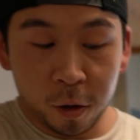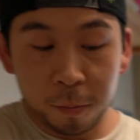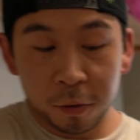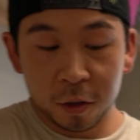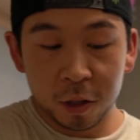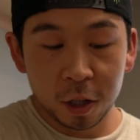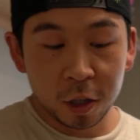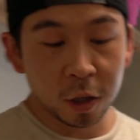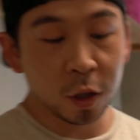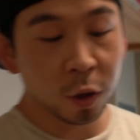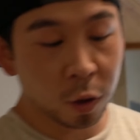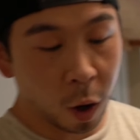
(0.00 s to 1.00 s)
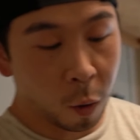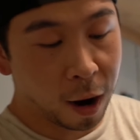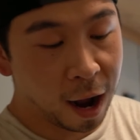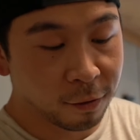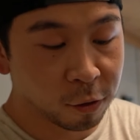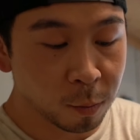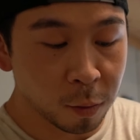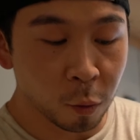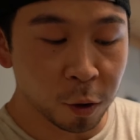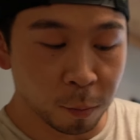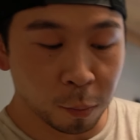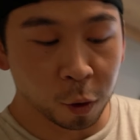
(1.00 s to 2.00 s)
position, you don't have to, but
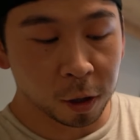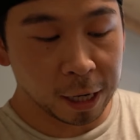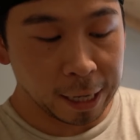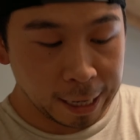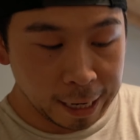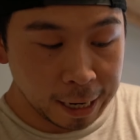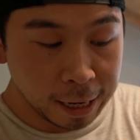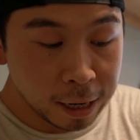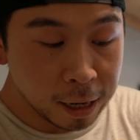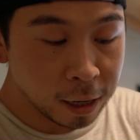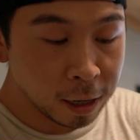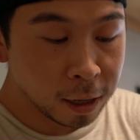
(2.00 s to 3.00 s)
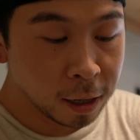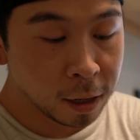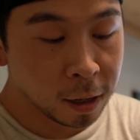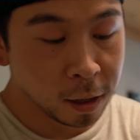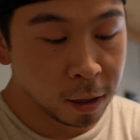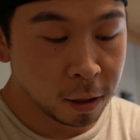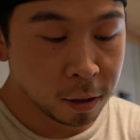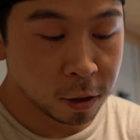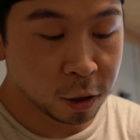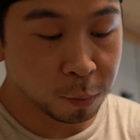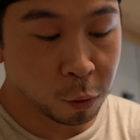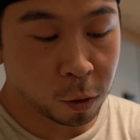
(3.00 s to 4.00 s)
when you're pulling it in,
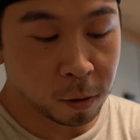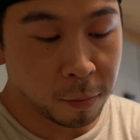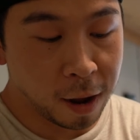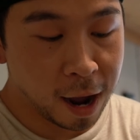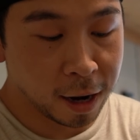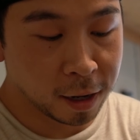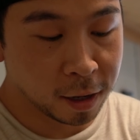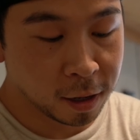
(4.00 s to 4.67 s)
just pull it back